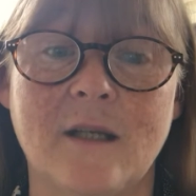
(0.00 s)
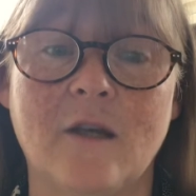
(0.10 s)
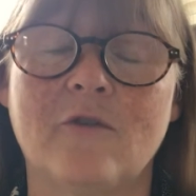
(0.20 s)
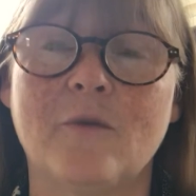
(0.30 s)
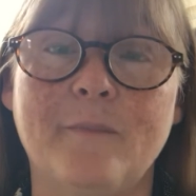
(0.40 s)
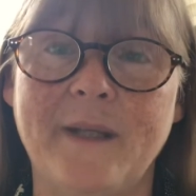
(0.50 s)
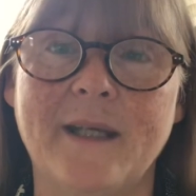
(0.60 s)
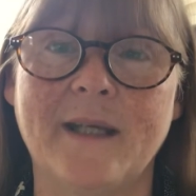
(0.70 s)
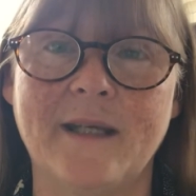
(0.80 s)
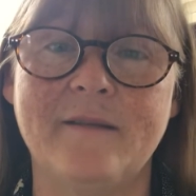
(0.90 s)
from
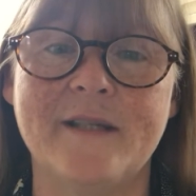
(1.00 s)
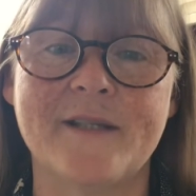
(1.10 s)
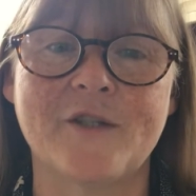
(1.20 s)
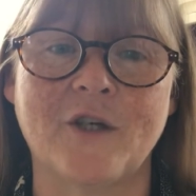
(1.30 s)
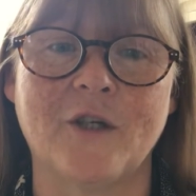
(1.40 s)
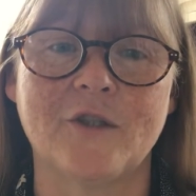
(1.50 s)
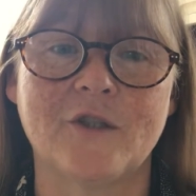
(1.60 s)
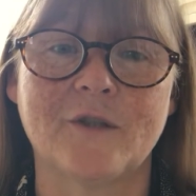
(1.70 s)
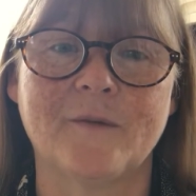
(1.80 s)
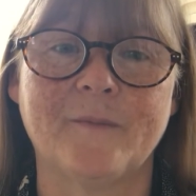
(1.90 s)
being in this church.
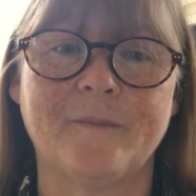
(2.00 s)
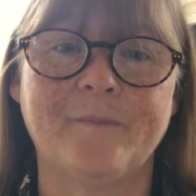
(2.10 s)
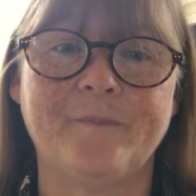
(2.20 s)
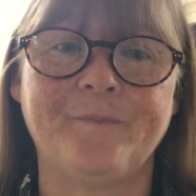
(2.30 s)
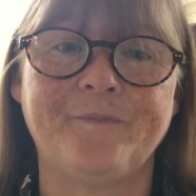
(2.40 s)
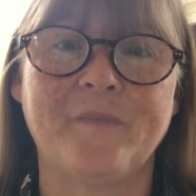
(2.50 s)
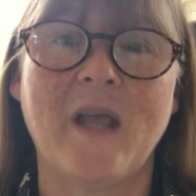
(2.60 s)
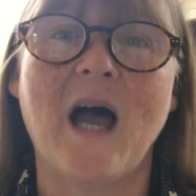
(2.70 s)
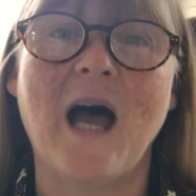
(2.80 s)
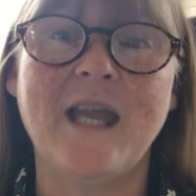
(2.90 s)

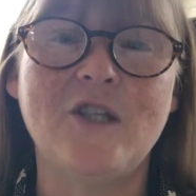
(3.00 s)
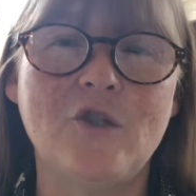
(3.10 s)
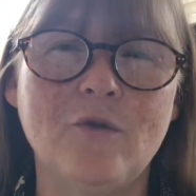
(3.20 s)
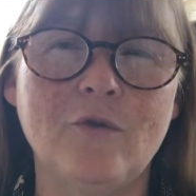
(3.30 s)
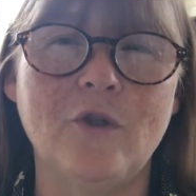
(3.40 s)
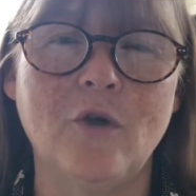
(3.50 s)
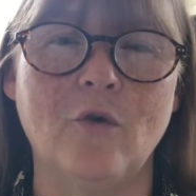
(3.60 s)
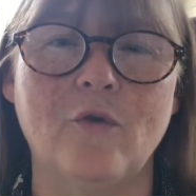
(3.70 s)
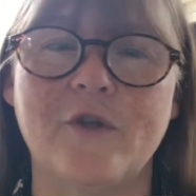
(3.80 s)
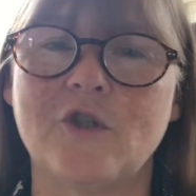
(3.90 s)
I do
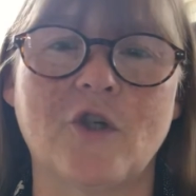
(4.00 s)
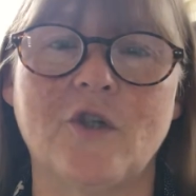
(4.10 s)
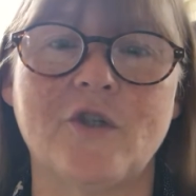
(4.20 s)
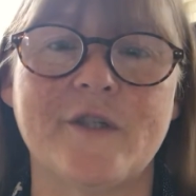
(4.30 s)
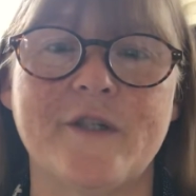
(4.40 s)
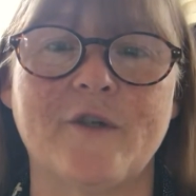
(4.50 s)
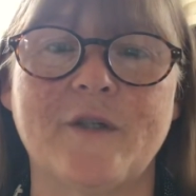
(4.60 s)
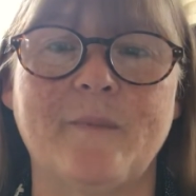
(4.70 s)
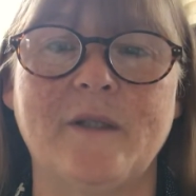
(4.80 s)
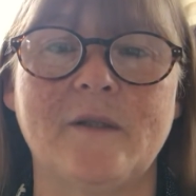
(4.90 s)
know that church is not a
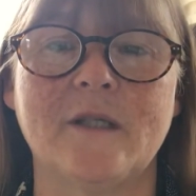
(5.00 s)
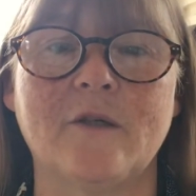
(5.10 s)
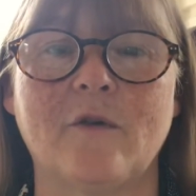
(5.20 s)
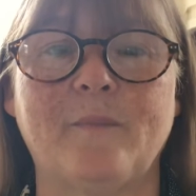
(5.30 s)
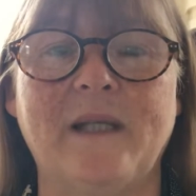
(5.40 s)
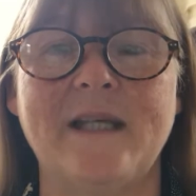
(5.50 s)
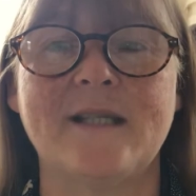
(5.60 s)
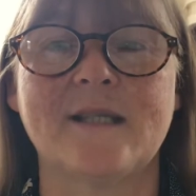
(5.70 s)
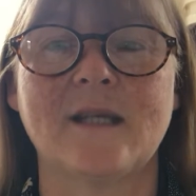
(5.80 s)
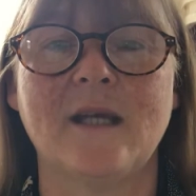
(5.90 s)
building or a place,